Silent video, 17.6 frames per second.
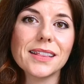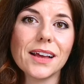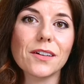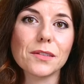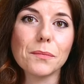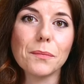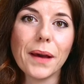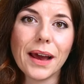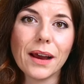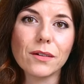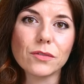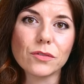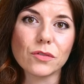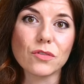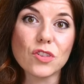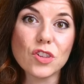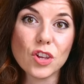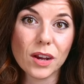thousand pounds
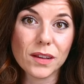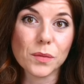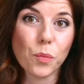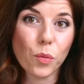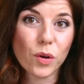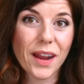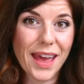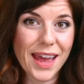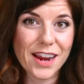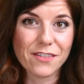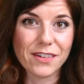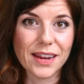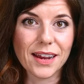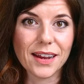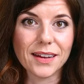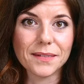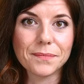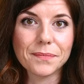on just one
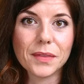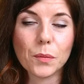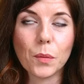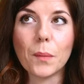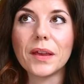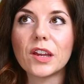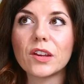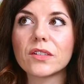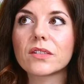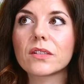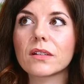area when we could